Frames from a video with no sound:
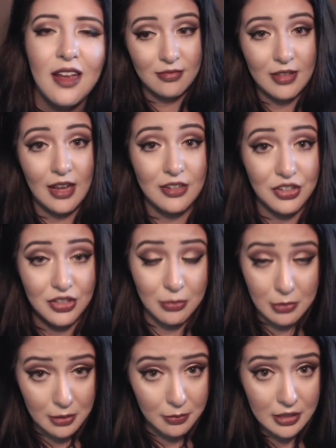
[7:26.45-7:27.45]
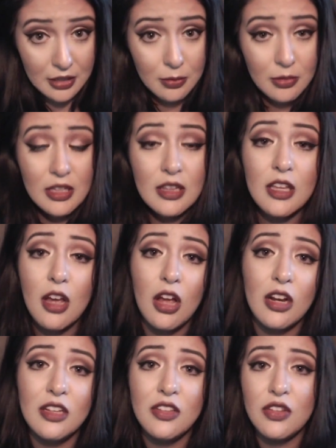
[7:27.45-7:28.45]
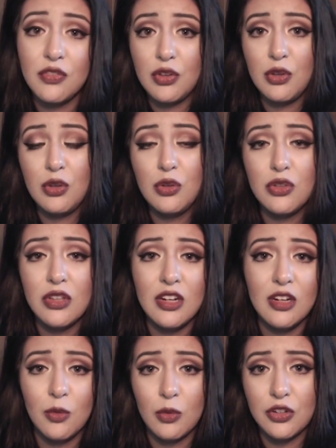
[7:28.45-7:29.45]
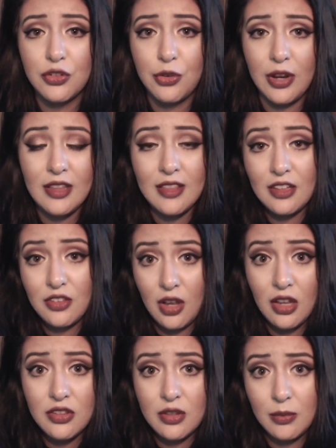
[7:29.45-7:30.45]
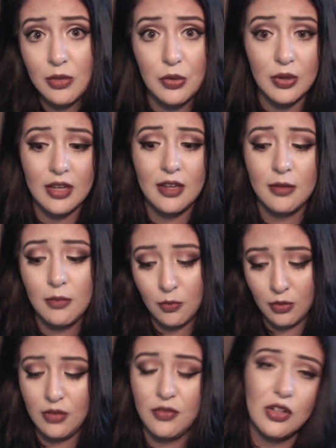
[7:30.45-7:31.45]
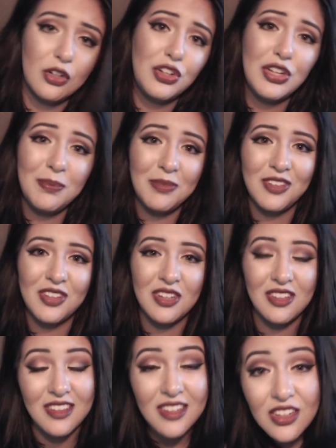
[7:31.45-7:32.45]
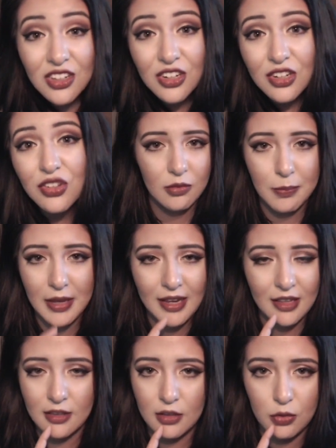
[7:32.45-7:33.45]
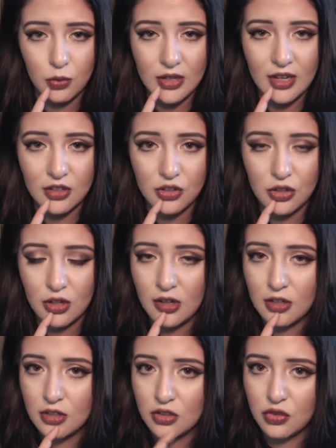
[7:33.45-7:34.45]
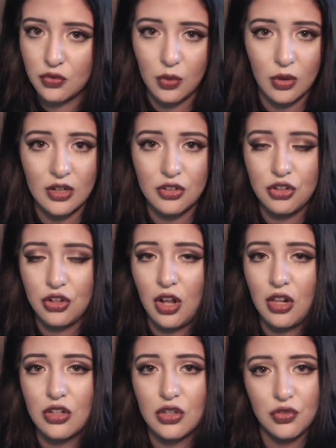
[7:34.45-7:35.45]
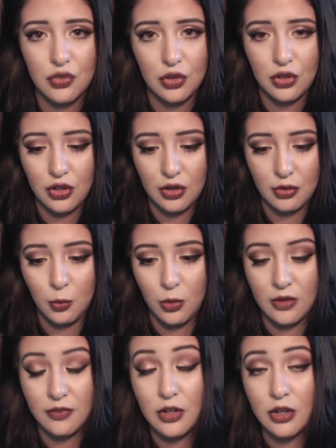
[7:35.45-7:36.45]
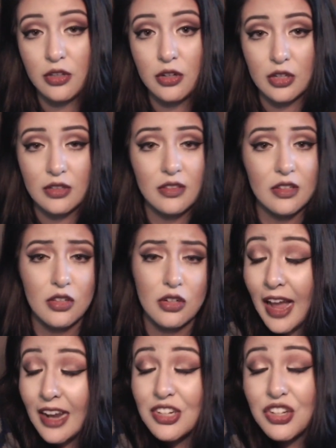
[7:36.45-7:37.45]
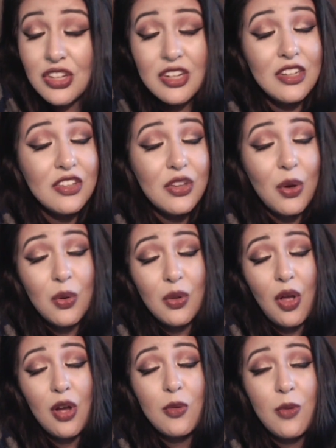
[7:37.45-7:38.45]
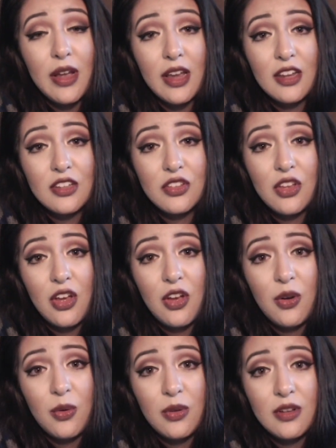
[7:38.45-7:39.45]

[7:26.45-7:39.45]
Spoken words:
That's just me being completely honest. If you use it and it works great, that's awesome. You get one of their cheapest concealers. Paying the $3 extra or $4 extra for one of their other concealers actually does go a long way. So